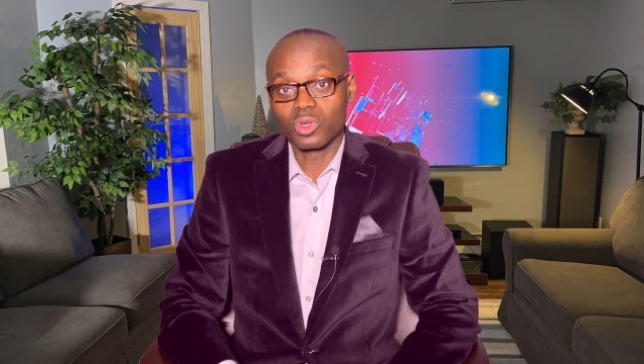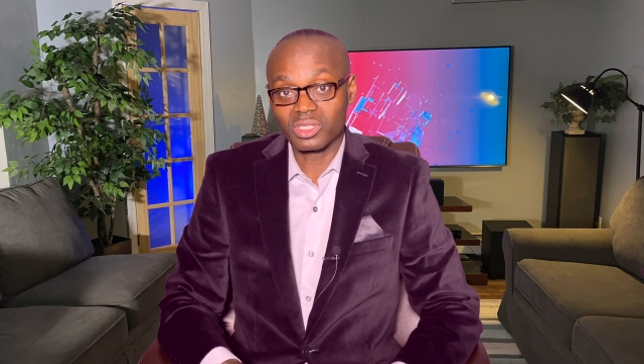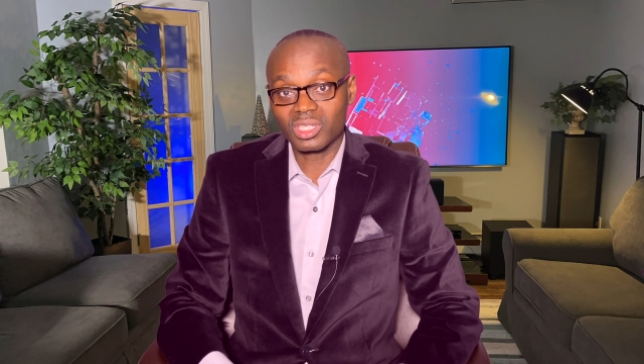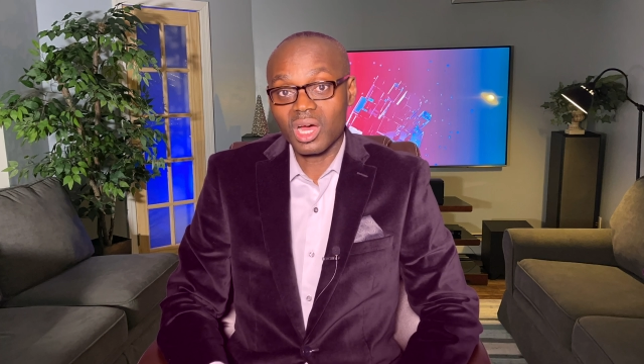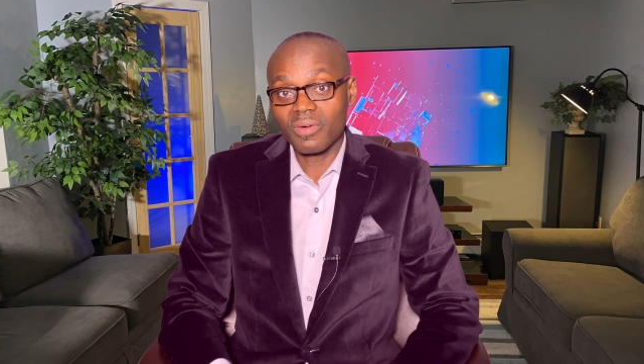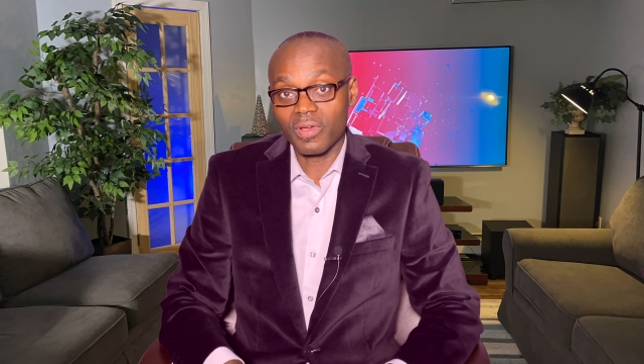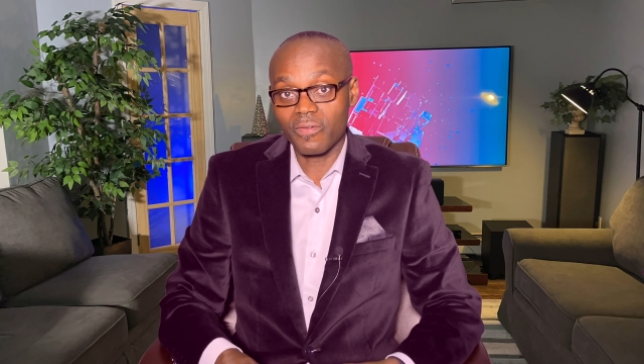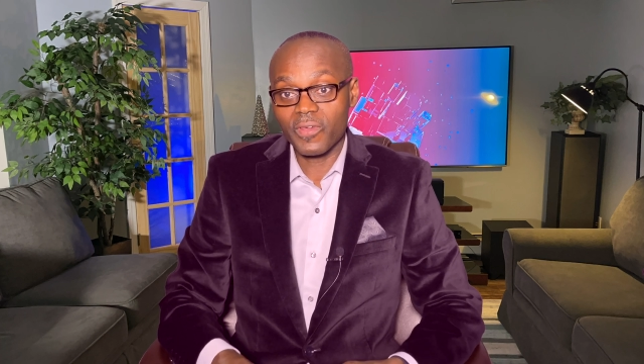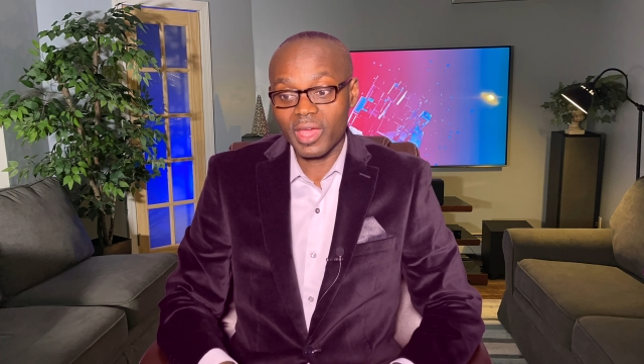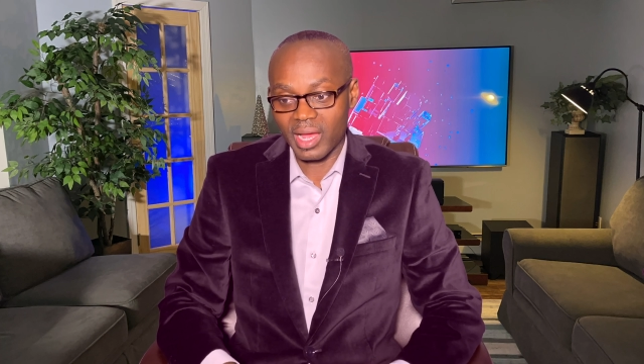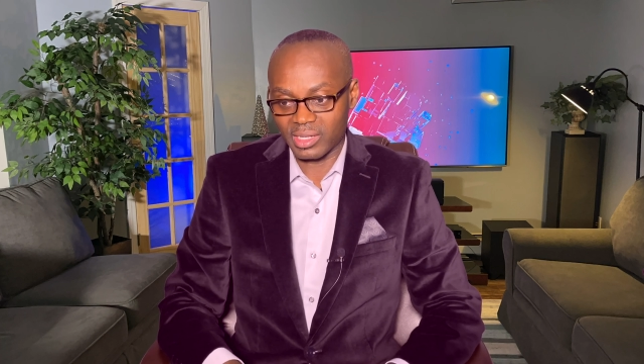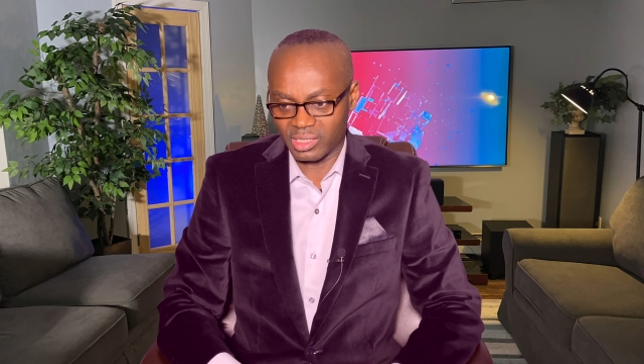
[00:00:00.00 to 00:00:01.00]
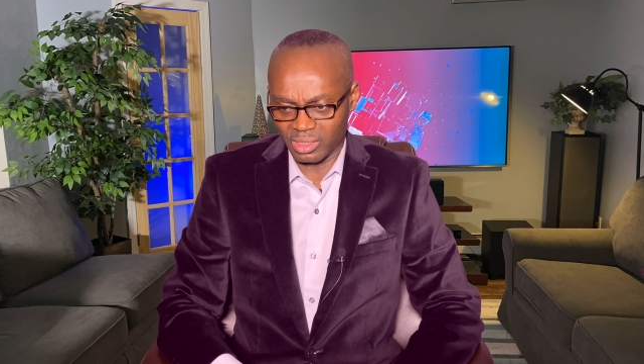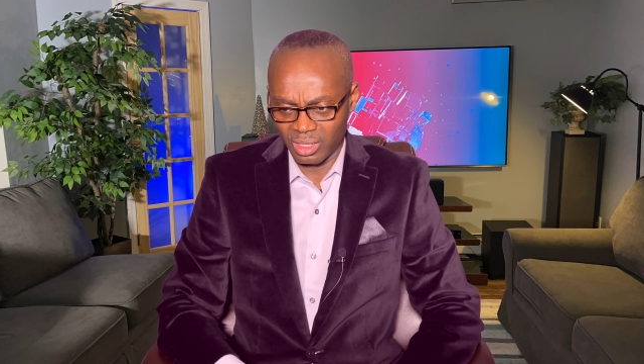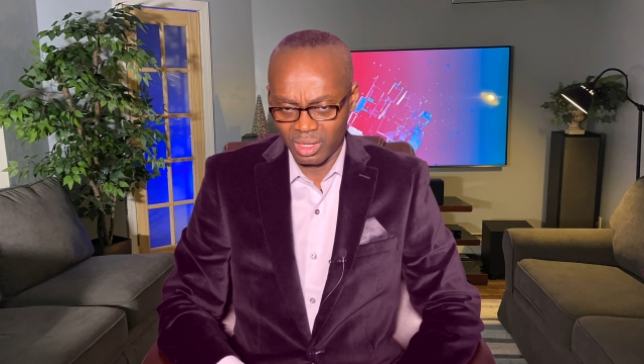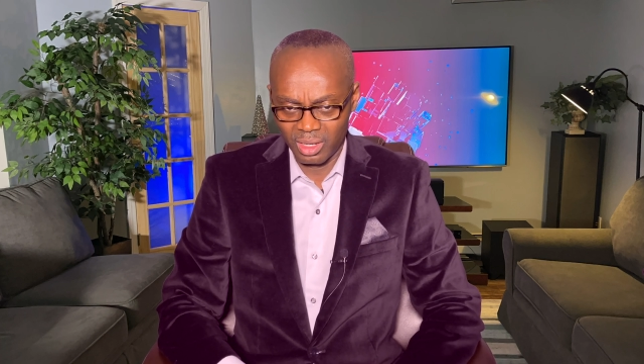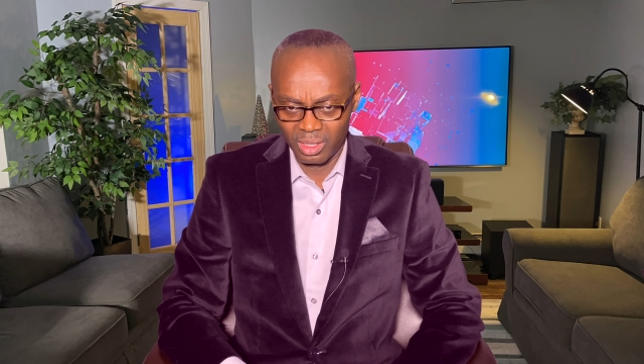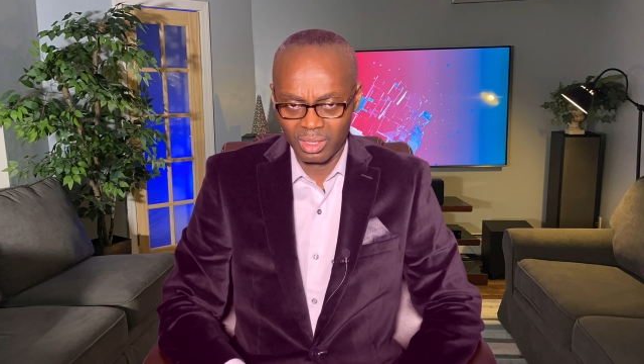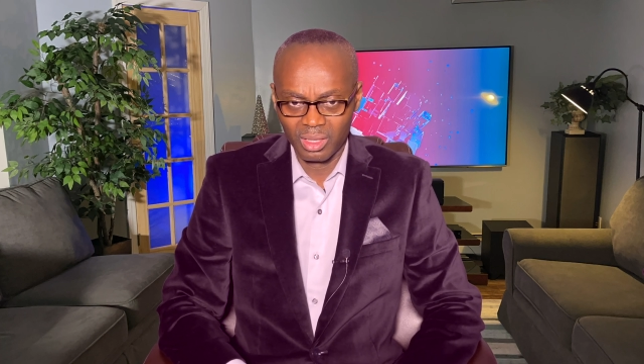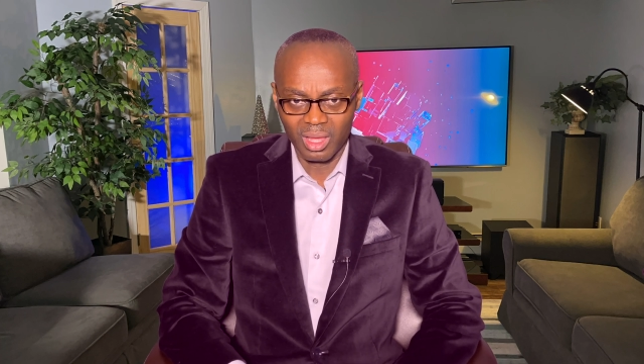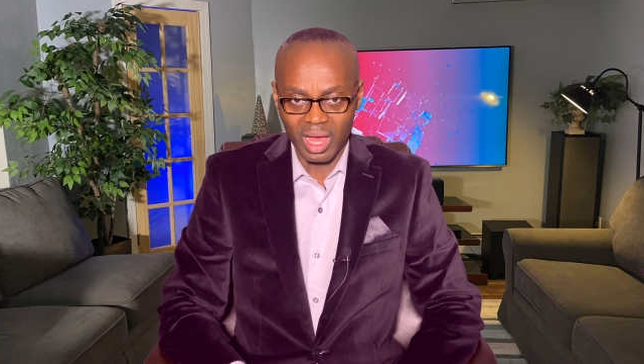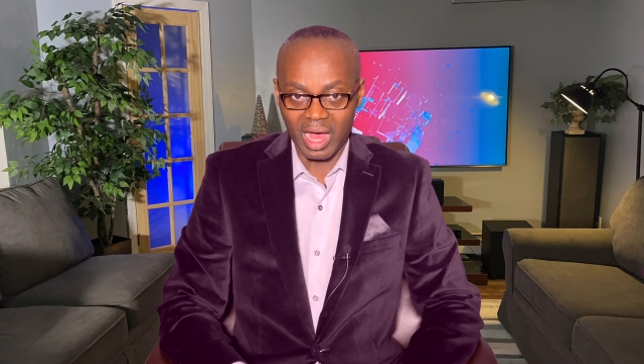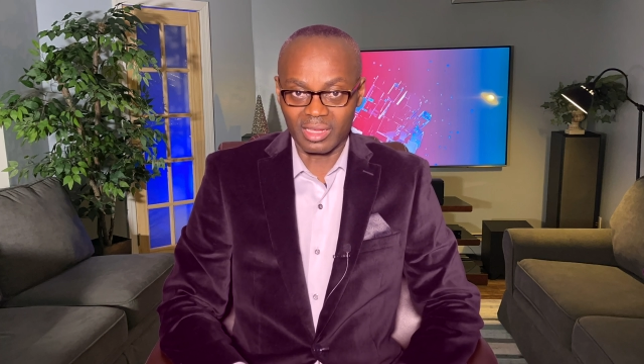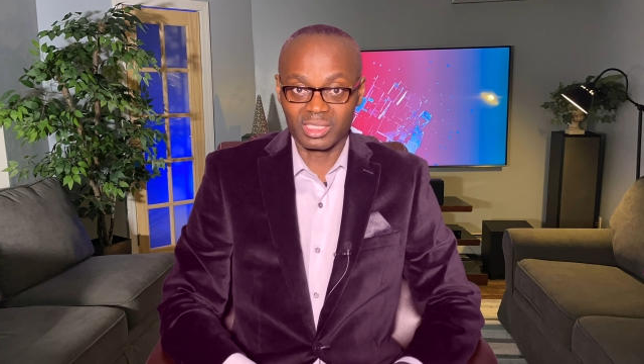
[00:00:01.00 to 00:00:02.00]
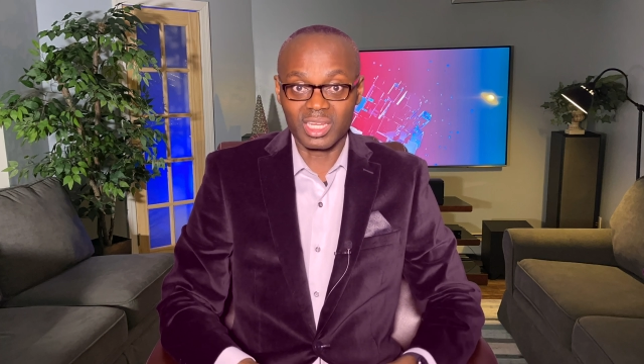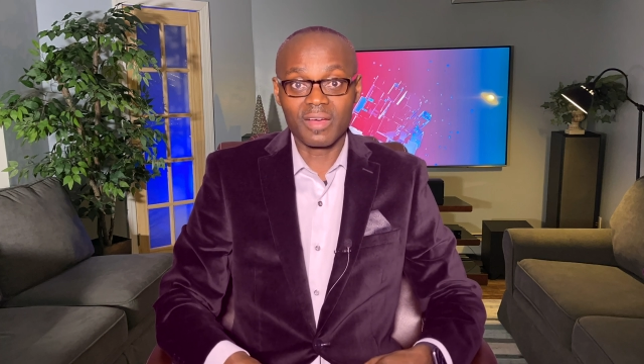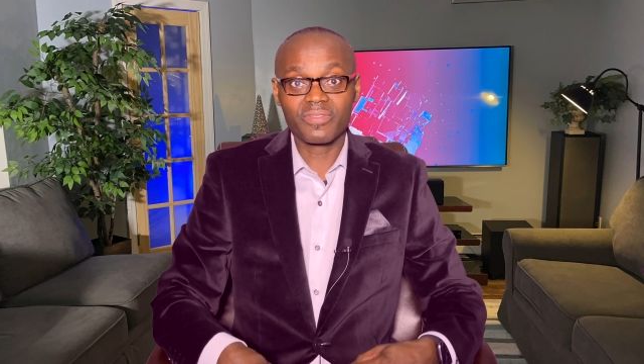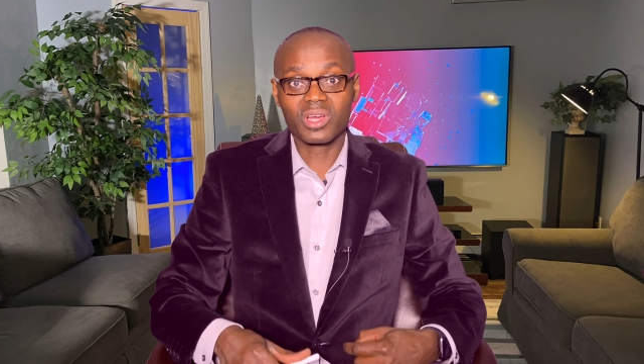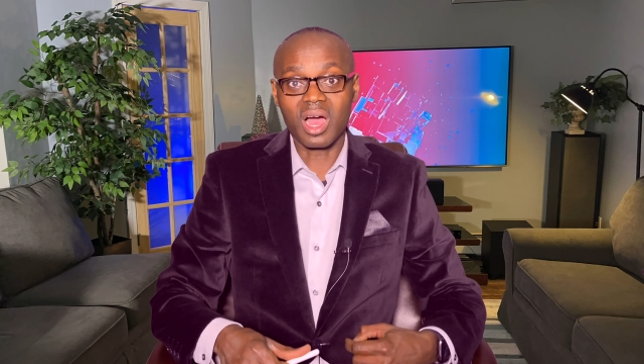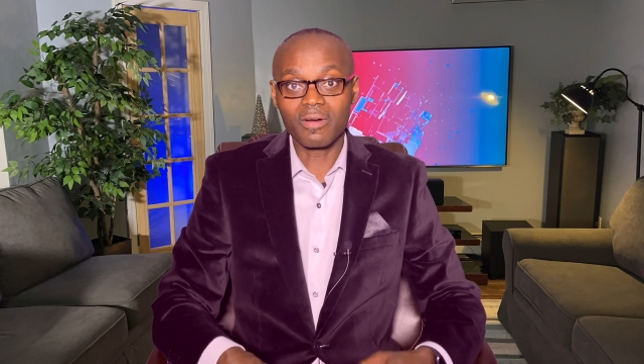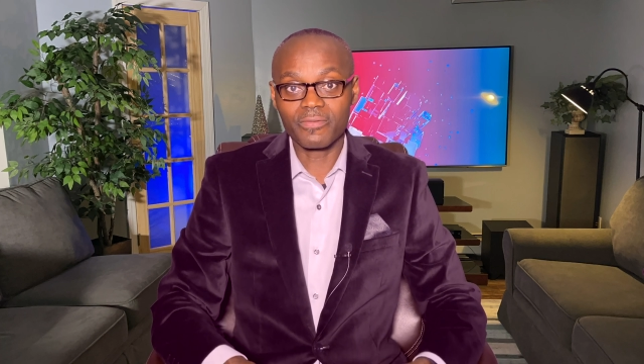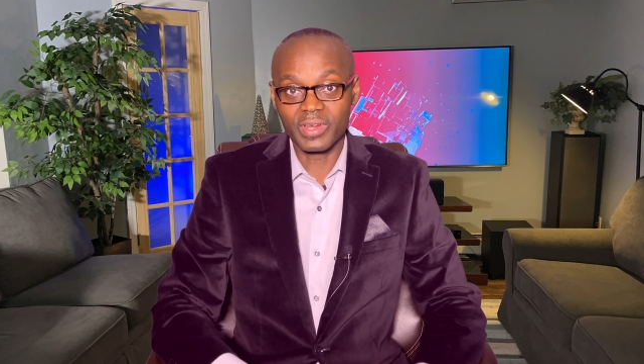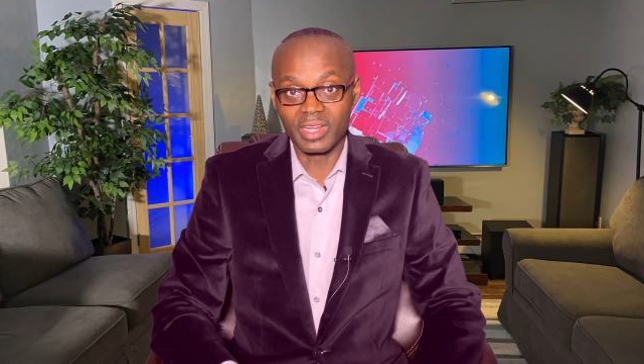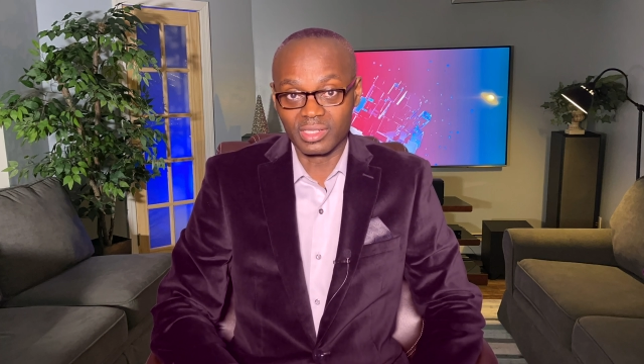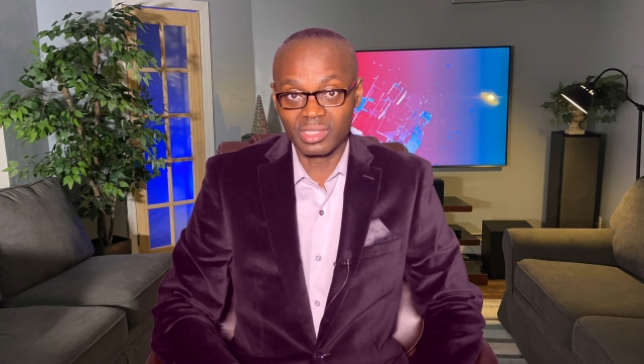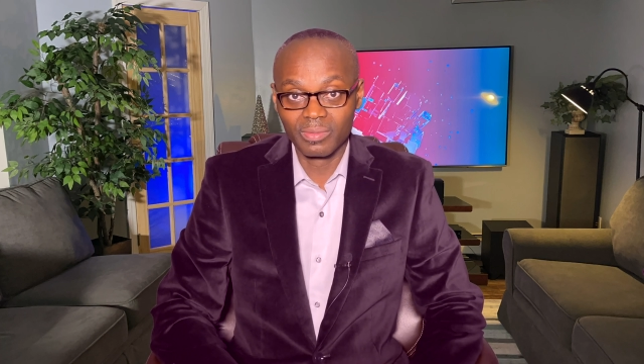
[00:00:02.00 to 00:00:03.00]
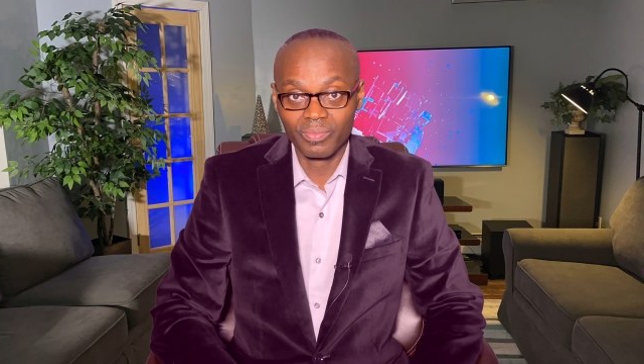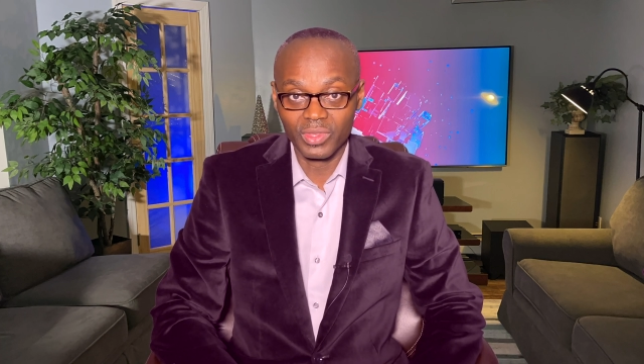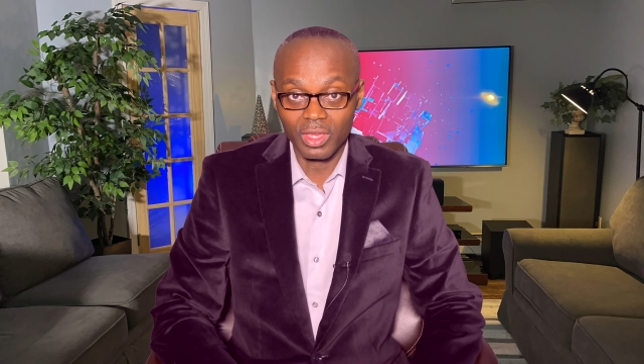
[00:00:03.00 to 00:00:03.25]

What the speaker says: your self-efficacy, self-confidence.